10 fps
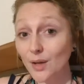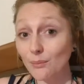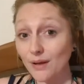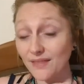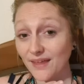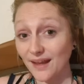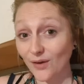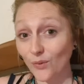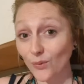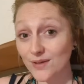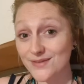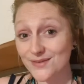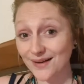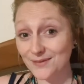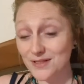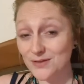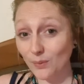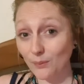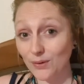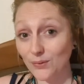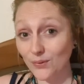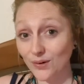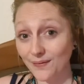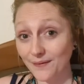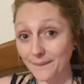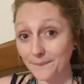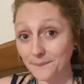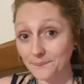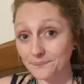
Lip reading: But they are always around us when we call on them.